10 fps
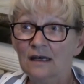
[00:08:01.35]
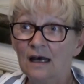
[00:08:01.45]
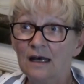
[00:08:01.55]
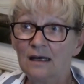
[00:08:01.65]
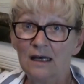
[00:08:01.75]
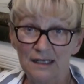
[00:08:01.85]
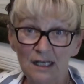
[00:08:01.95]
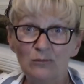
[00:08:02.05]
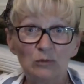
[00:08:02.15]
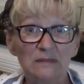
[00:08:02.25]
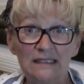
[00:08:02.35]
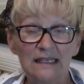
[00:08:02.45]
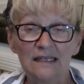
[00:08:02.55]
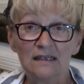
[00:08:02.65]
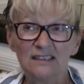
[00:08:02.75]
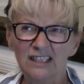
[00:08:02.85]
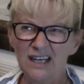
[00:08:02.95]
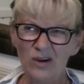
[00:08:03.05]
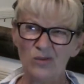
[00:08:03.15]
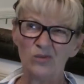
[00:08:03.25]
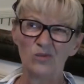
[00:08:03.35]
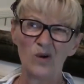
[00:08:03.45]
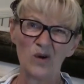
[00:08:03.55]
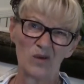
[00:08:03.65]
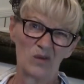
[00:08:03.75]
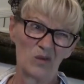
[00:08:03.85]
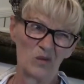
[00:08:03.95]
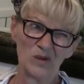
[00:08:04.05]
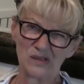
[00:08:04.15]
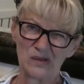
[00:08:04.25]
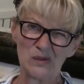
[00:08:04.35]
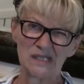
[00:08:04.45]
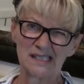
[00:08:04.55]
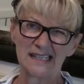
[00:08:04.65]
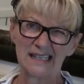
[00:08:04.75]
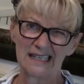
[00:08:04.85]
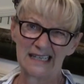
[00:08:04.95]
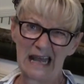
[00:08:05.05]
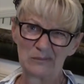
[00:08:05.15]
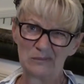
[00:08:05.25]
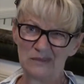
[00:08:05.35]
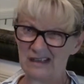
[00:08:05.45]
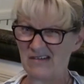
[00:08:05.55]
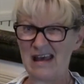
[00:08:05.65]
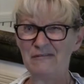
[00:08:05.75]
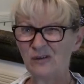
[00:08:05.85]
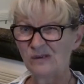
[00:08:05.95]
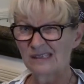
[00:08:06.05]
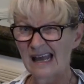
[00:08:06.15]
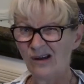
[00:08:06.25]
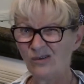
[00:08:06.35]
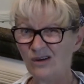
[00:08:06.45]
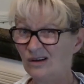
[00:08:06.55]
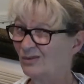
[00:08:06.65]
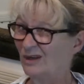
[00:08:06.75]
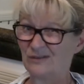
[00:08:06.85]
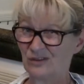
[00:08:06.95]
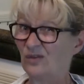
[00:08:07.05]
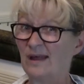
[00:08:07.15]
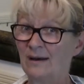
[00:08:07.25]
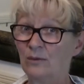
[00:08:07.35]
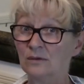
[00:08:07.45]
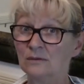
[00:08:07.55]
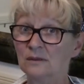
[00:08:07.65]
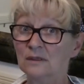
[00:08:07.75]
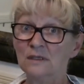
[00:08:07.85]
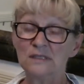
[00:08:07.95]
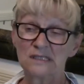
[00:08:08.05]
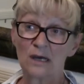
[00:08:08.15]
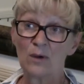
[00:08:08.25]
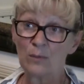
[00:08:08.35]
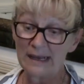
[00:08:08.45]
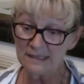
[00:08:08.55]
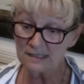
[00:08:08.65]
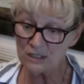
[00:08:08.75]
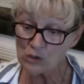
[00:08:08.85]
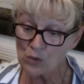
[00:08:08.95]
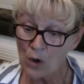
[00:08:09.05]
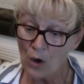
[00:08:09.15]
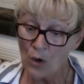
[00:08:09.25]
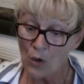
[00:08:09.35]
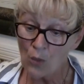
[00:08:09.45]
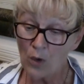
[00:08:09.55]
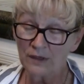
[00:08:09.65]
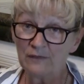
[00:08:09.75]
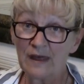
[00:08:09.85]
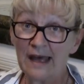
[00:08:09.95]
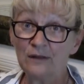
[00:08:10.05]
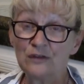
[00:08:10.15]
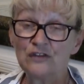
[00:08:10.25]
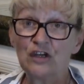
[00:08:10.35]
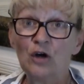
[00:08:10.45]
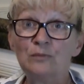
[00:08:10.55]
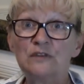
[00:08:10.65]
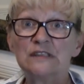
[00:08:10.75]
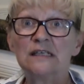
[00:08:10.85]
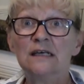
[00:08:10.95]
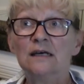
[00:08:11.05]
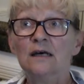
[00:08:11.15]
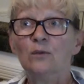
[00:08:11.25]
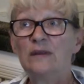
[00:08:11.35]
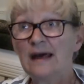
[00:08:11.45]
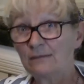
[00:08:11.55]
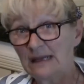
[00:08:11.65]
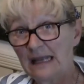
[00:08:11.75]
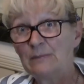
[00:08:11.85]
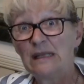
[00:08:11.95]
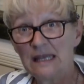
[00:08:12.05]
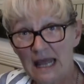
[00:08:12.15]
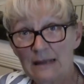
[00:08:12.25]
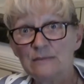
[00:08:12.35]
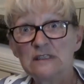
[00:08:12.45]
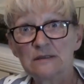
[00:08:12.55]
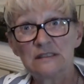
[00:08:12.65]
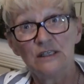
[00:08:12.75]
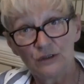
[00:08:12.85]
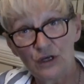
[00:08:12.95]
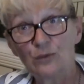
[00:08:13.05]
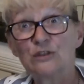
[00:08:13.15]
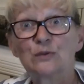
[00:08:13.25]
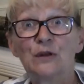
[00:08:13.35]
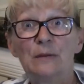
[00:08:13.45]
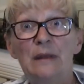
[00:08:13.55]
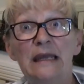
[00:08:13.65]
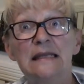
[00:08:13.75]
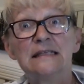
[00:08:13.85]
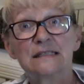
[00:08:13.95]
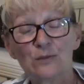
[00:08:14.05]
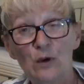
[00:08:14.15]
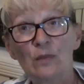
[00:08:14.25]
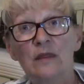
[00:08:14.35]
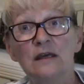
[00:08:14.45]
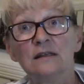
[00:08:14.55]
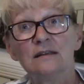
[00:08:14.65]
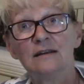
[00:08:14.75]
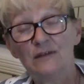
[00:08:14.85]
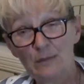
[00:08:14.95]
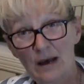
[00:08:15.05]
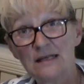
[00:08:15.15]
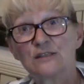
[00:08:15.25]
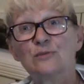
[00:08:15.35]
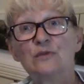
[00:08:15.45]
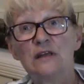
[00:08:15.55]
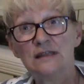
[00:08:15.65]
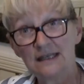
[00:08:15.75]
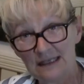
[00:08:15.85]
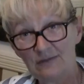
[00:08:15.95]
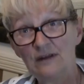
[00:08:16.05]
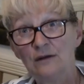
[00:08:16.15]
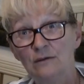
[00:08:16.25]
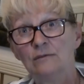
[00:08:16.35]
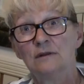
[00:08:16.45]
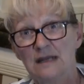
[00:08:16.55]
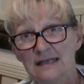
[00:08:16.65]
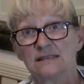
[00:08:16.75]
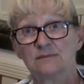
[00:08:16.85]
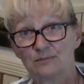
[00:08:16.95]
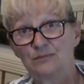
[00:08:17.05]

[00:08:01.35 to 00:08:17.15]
and her mum did it. And you know what's the worst thing that can happen? Your hair falls out? Well, I've done that one. So I went to one of the health shops. Without naming names, you'll know which one I mean. It's the one that if you buy something, they give you the next,